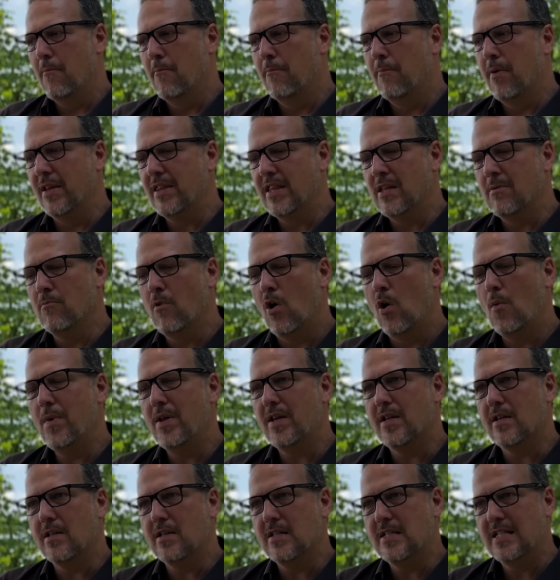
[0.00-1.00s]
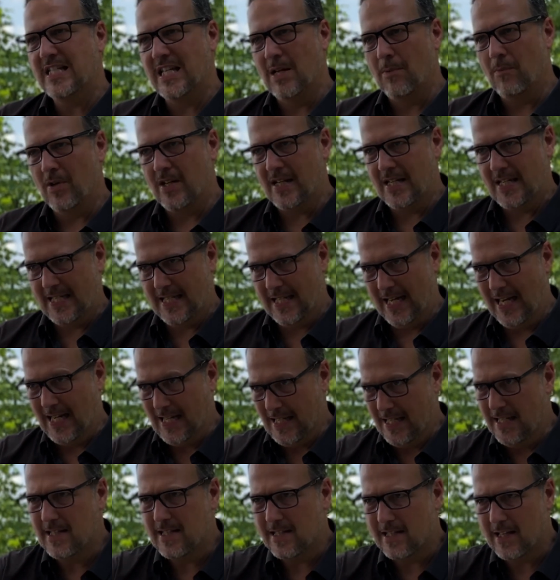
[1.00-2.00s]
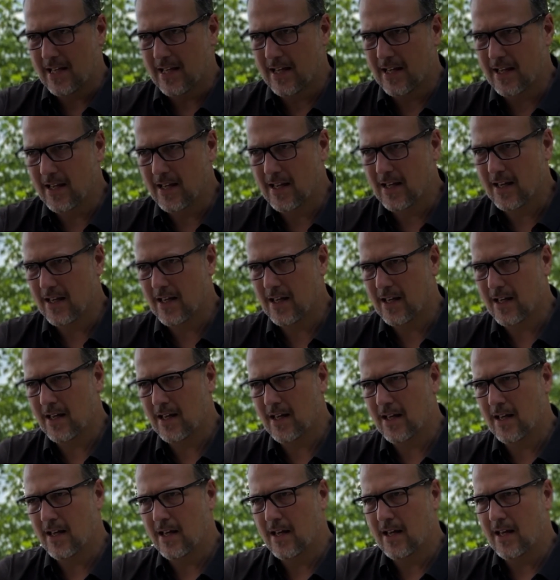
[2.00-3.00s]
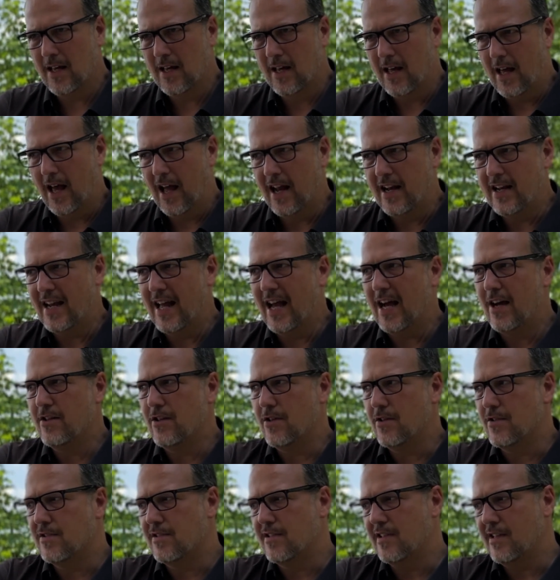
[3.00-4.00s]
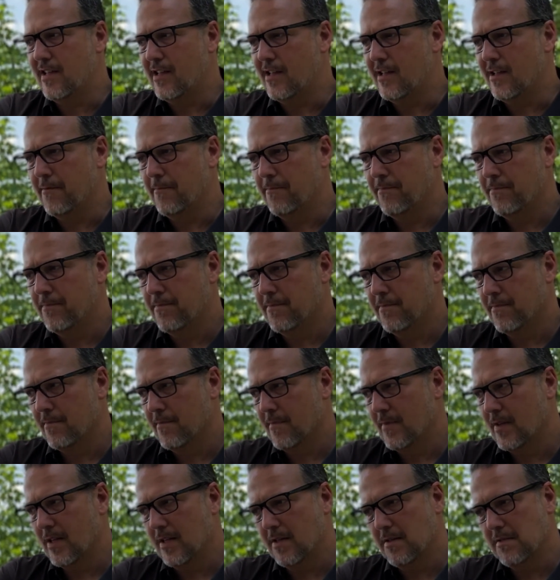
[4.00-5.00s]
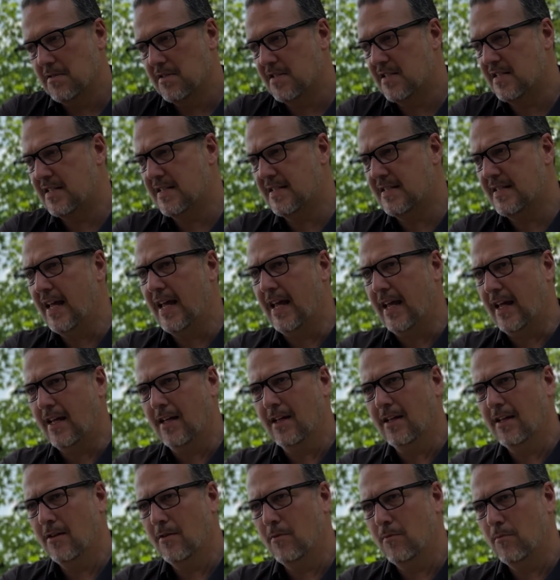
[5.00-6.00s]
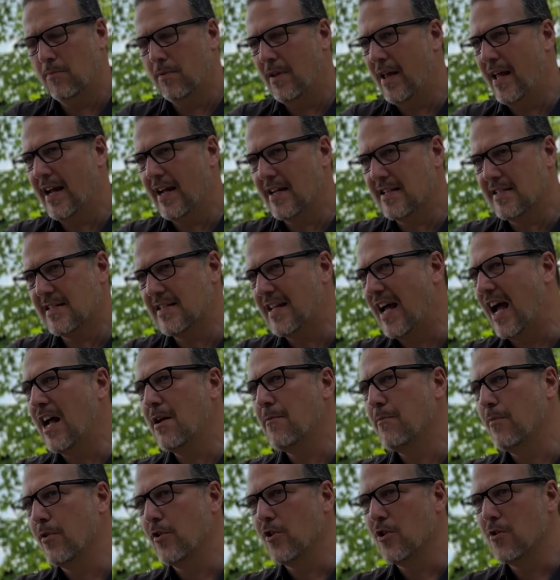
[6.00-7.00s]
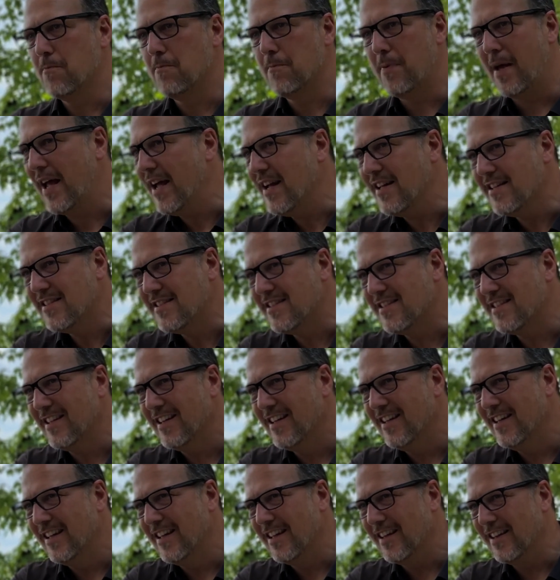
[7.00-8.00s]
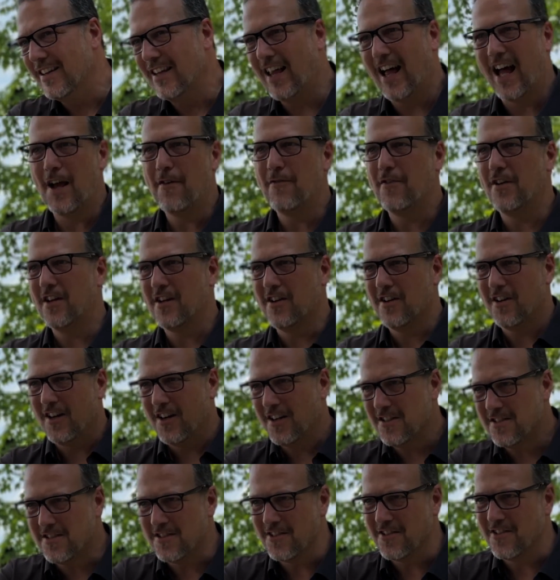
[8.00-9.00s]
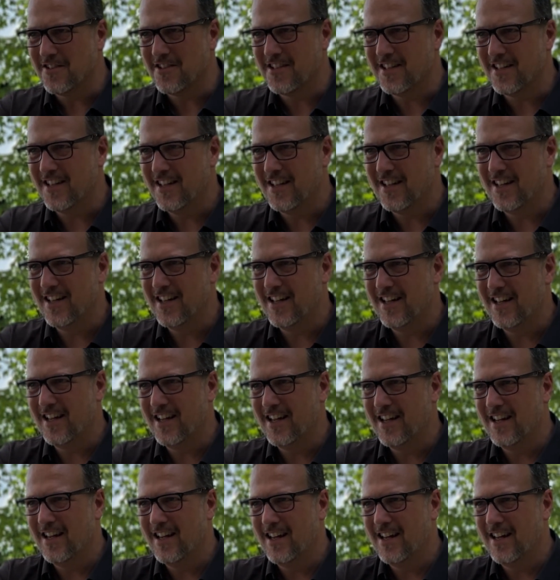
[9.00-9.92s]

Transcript: but the moment someone does, and now you see Sting playing a Steinberger bass live in concert, and